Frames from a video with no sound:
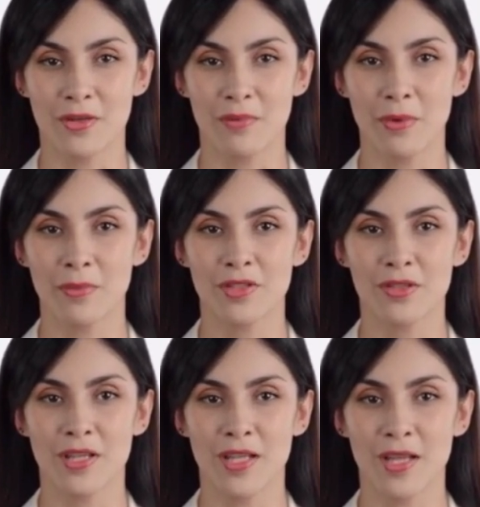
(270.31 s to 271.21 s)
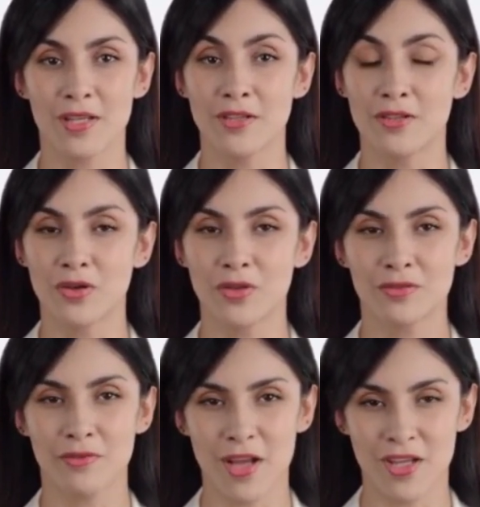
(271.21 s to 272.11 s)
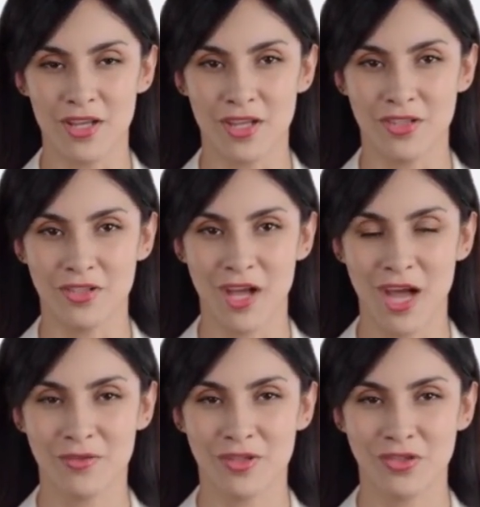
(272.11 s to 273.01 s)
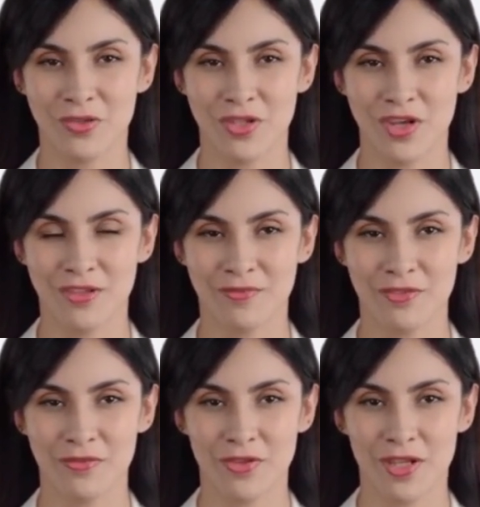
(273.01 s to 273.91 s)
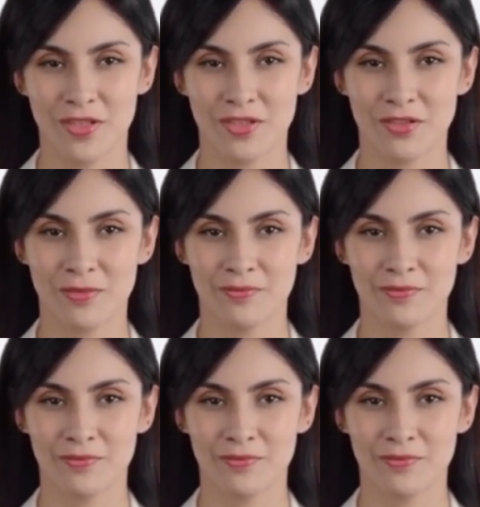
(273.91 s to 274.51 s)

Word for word: the premier Canadian school dedicated to helping you achieve your dreams.